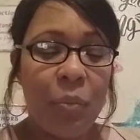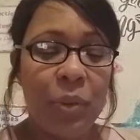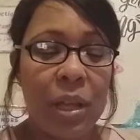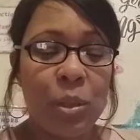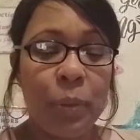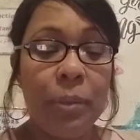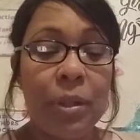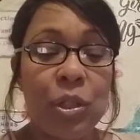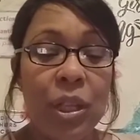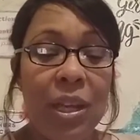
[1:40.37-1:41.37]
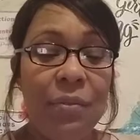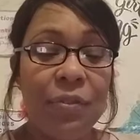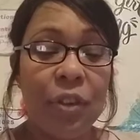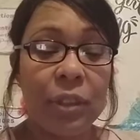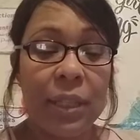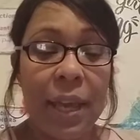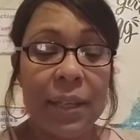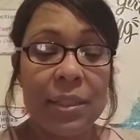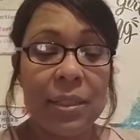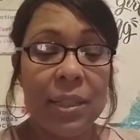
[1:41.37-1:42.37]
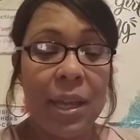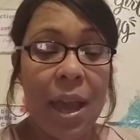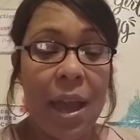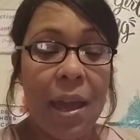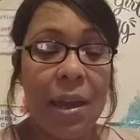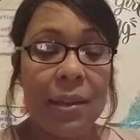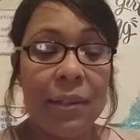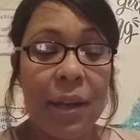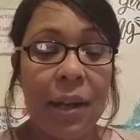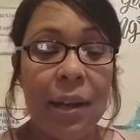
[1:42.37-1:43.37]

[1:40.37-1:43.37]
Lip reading: That's pretty much it for Lexi and